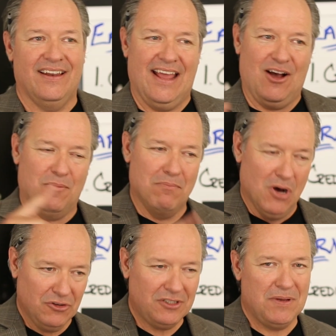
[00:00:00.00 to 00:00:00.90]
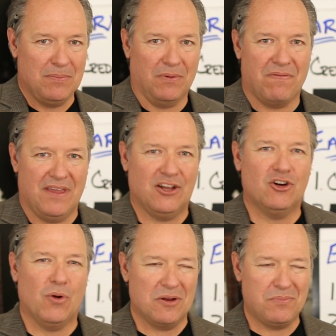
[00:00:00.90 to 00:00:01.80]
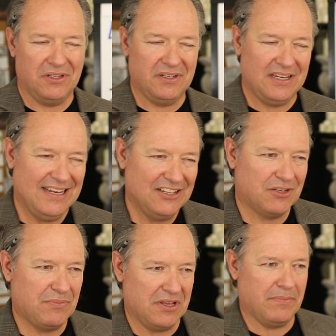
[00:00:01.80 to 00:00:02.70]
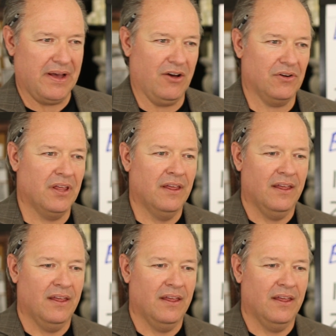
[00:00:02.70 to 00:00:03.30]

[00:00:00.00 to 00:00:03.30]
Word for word: Now, most people think credibility needs to be about